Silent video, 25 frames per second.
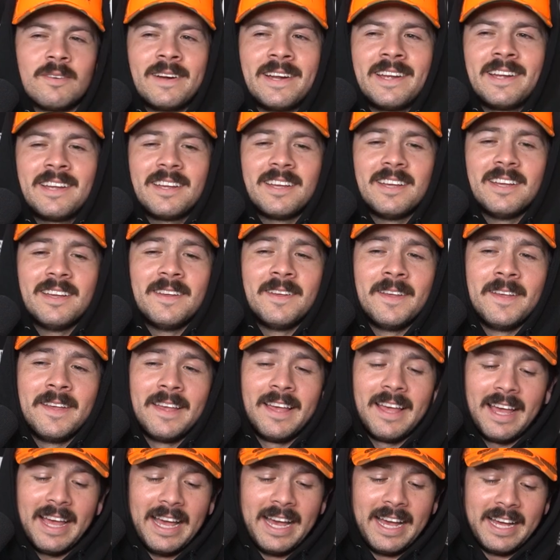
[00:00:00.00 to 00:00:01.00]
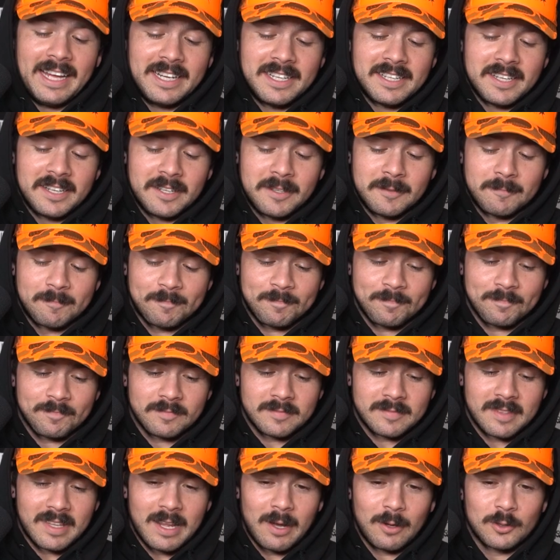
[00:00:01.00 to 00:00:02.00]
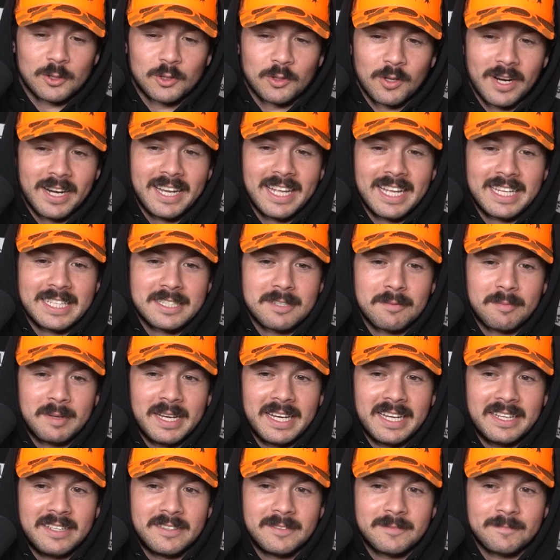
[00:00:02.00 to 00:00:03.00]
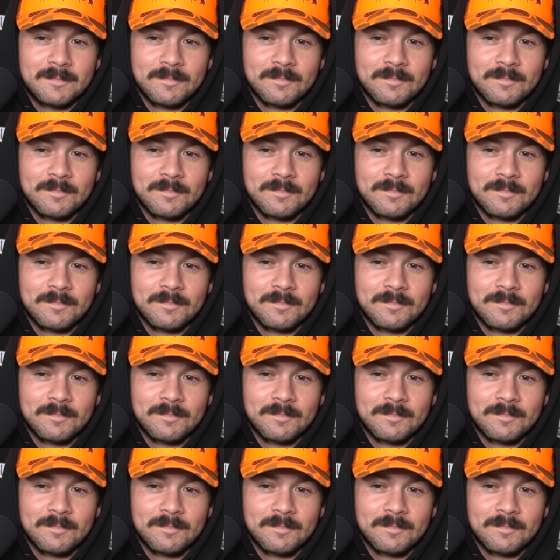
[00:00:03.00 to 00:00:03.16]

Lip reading: right? And I was trying to get to bed,